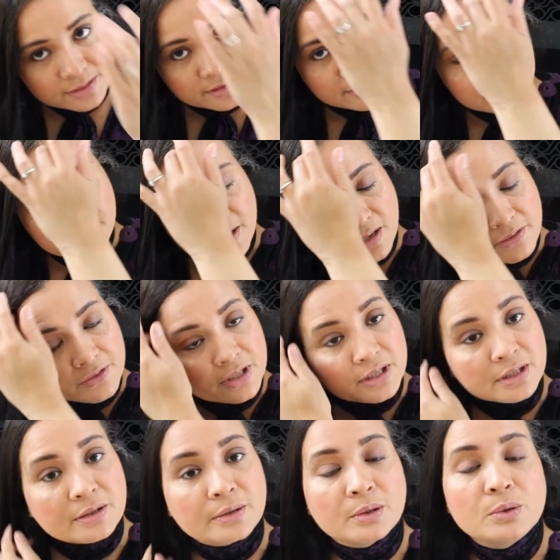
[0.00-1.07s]
doesn't have any
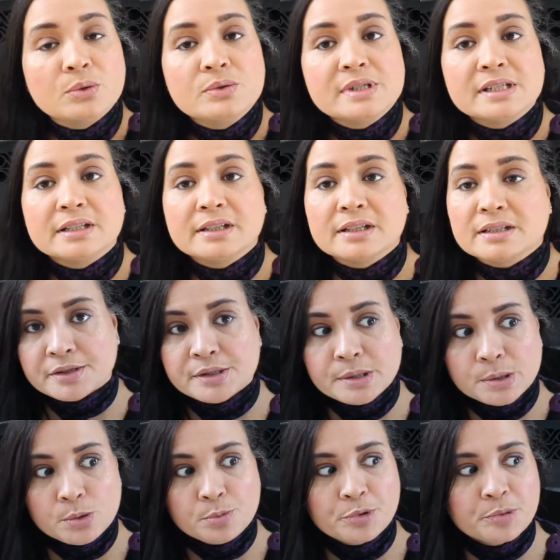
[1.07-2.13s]
clothes in it. It's
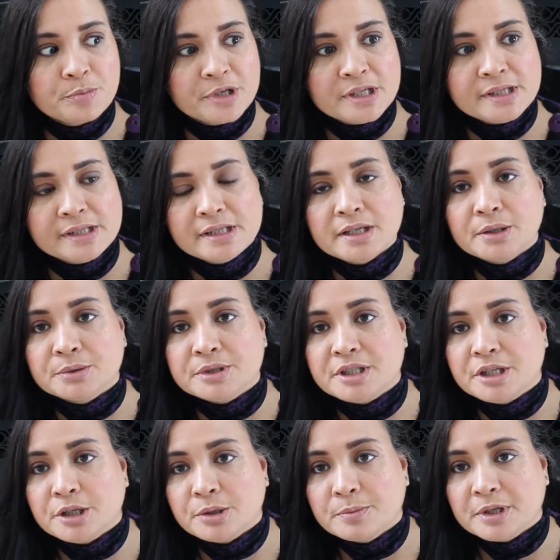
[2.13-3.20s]
super busy out
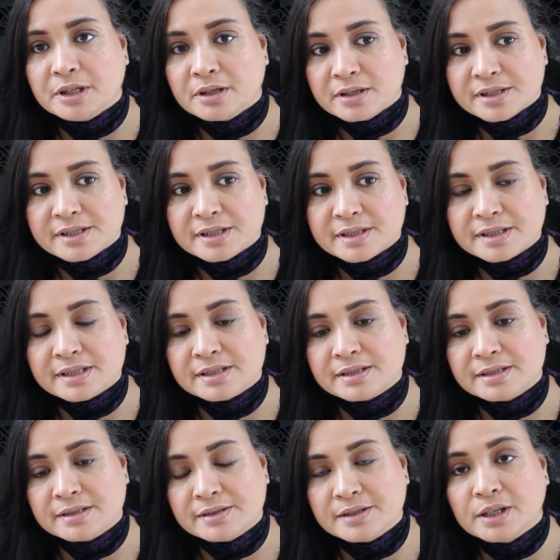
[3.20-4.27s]
here because
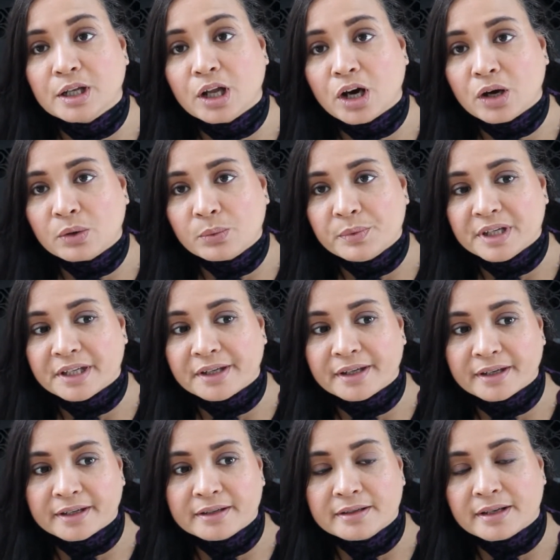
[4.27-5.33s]
it's the long
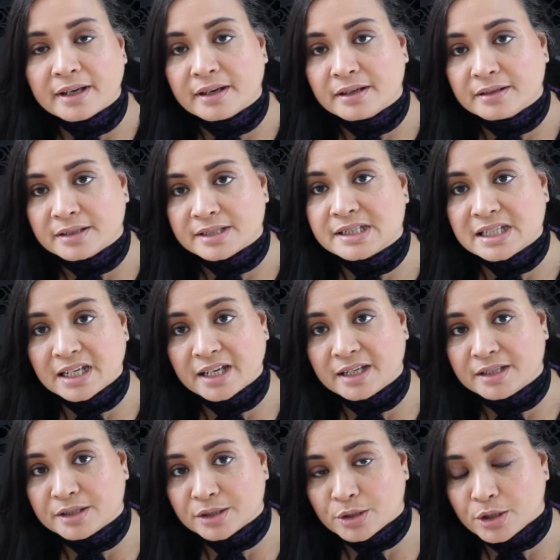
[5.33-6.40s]
weekend and it's
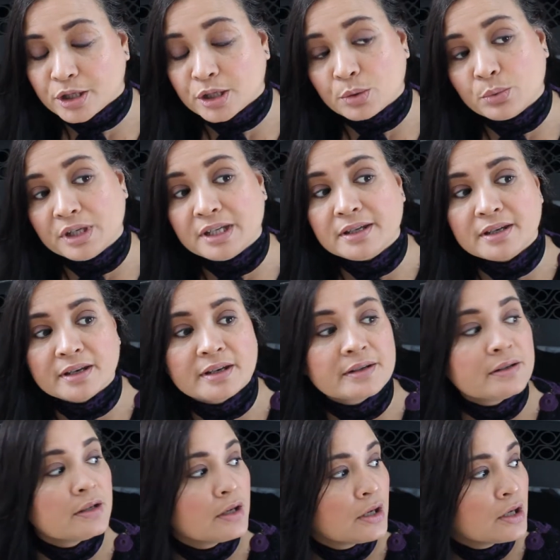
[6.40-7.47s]
Canada Day
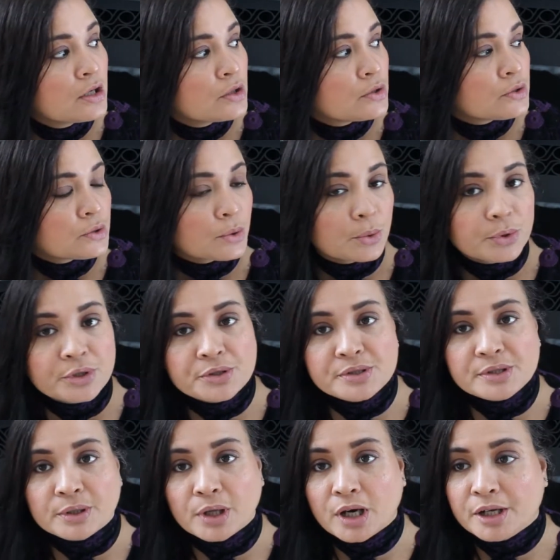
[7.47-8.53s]
weekend, so
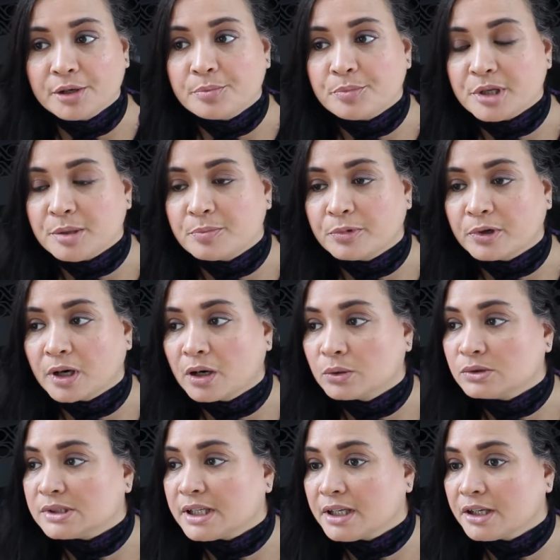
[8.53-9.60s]
there's a lot of people
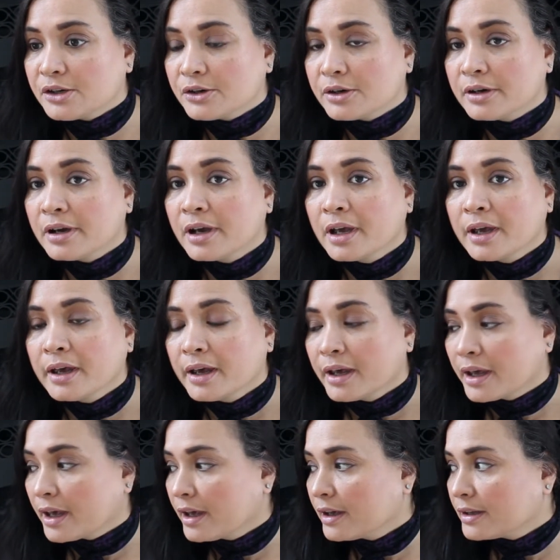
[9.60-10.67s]
out here.
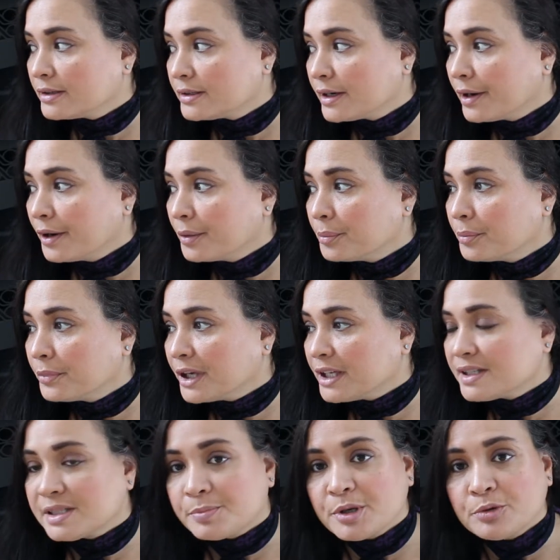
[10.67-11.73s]
And
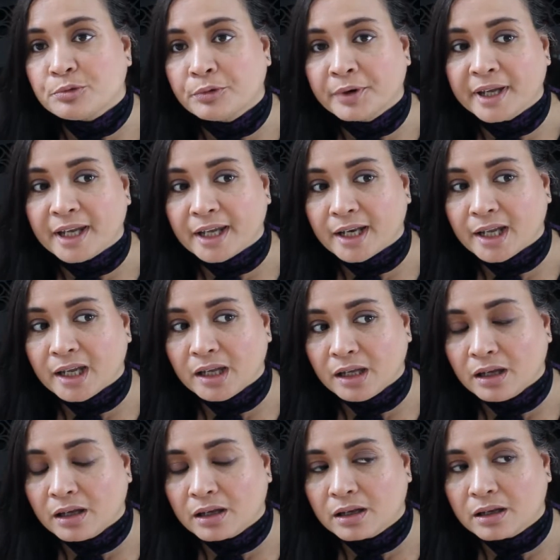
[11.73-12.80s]
it's been
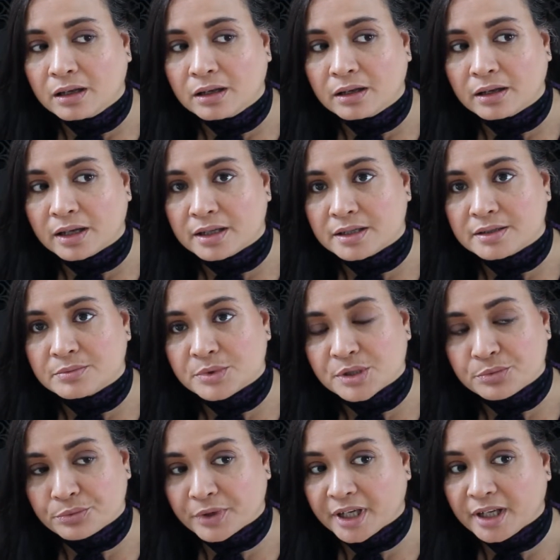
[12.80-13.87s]
raining, and it
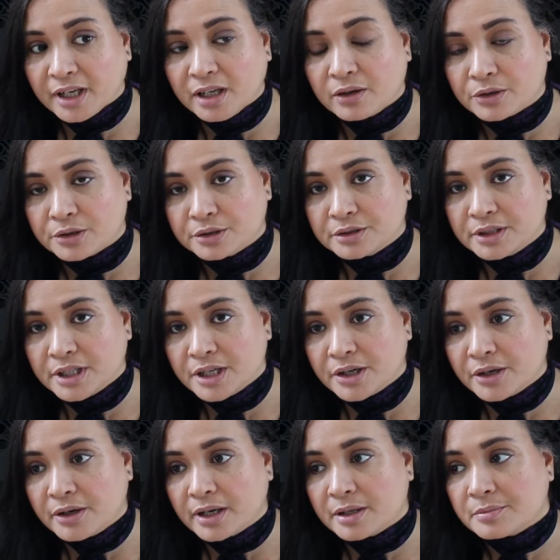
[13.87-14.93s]
was raining
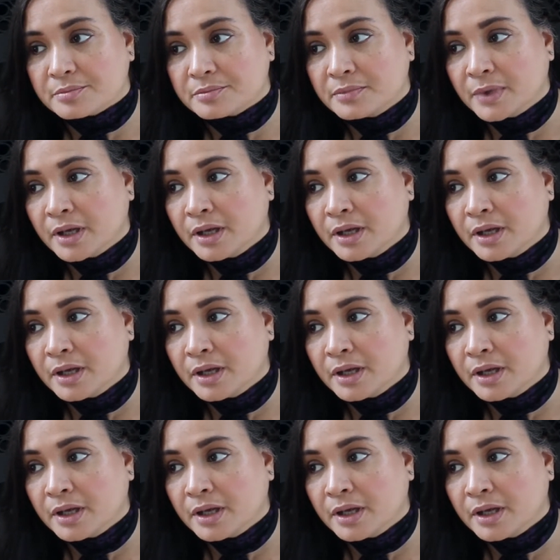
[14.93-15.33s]
earlier, and